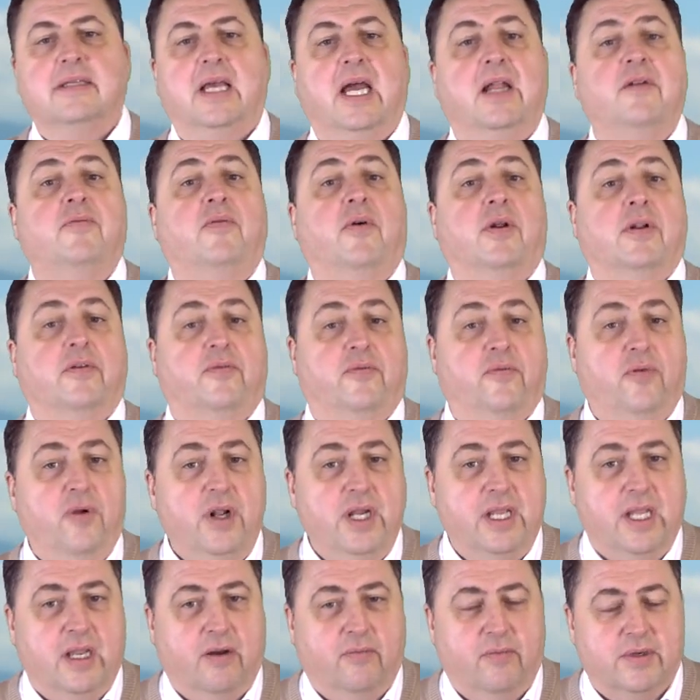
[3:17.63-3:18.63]
and for the
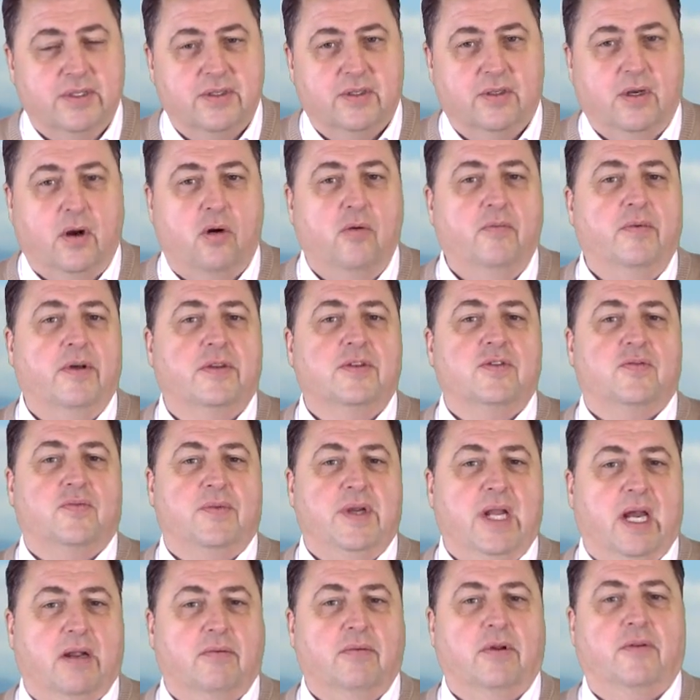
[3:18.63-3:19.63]
full year was over
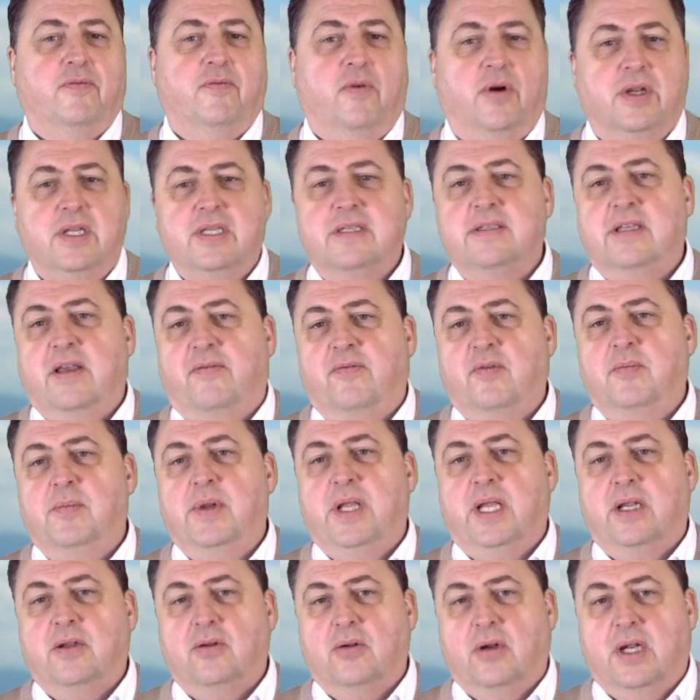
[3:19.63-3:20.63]
$347
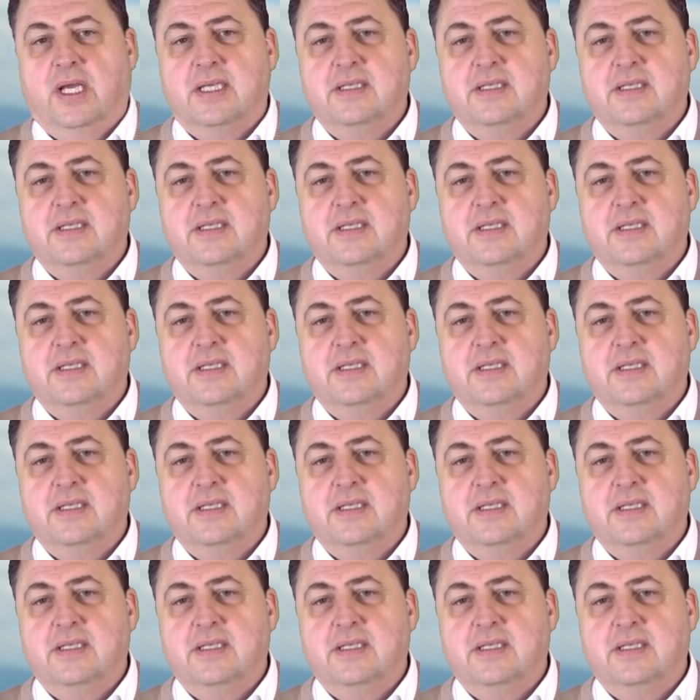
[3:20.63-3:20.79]
million,